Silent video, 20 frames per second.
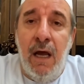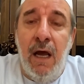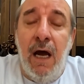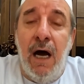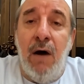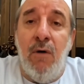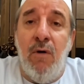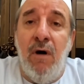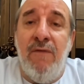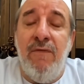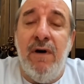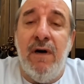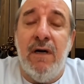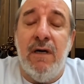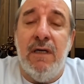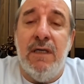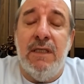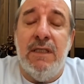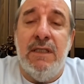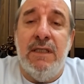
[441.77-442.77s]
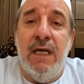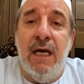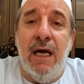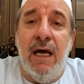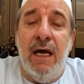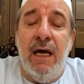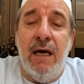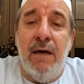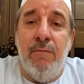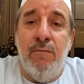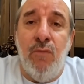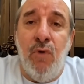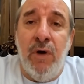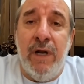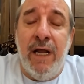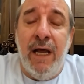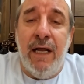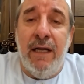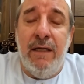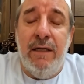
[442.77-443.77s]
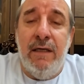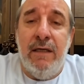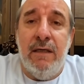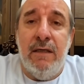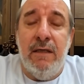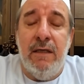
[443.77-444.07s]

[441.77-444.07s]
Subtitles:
However, the monad